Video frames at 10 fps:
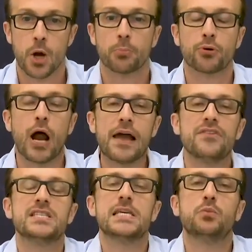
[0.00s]

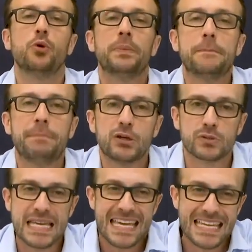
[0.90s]
Privacy will be
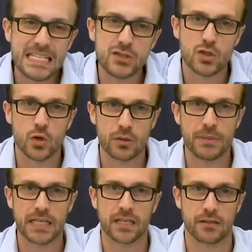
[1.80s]
built into the
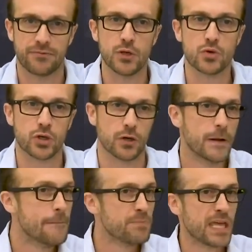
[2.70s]
meeting of the future.
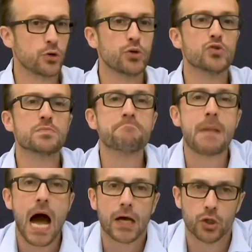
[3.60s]
It'll use
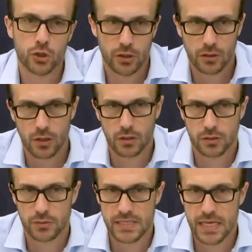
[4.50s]
modern
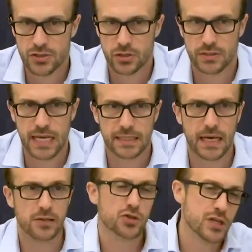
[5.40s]
authorization
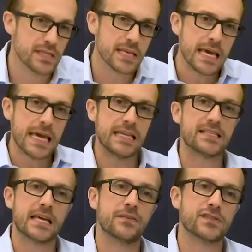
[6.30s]
technologies
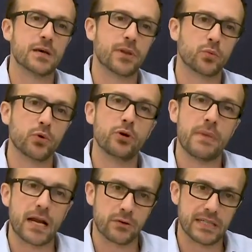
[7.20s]
instead of some of the
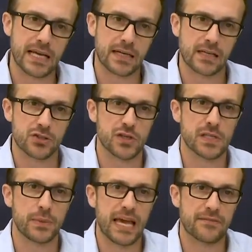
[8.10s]
rudimentary technologies
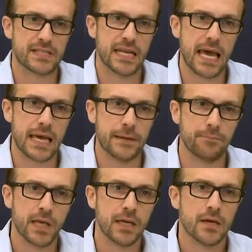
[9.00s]
that we have today.
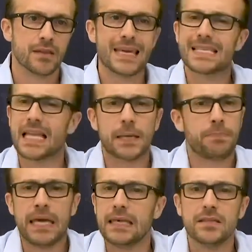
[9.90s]
Things like
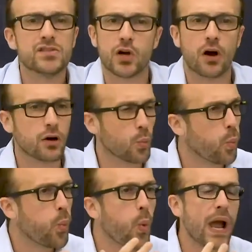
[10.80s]
pins
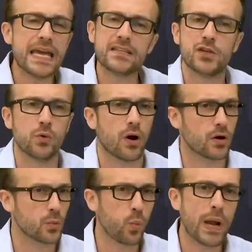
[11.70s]
are way too
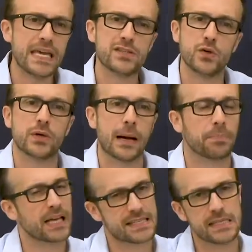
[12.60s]
hard, way too
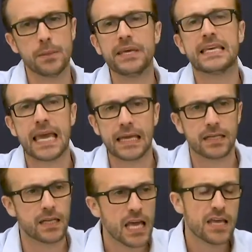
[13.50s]
complex, and to be
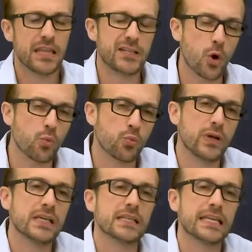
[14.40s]
candid, they don't
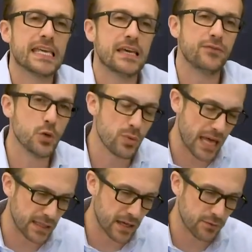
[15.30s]
really give you
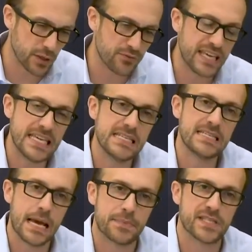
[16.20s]
that level of
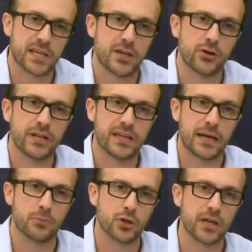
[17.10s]
in-depth security that
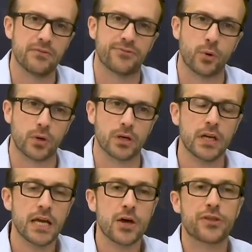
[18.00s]
I'm looking for.
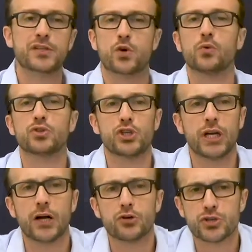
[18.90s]
The tool should
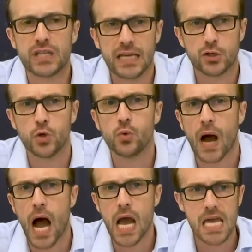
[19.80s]
understand who
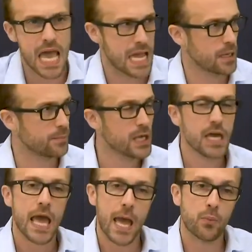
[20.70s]
I am
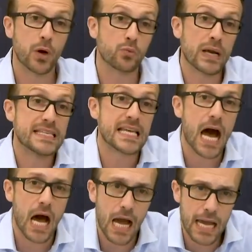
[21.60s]
and what rights
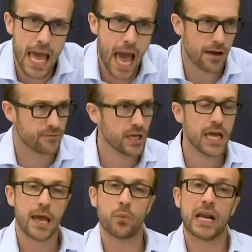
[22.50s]
I have,
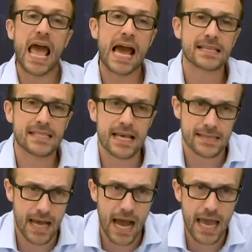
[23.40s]
and what
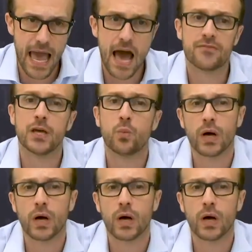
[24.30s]
access I have, and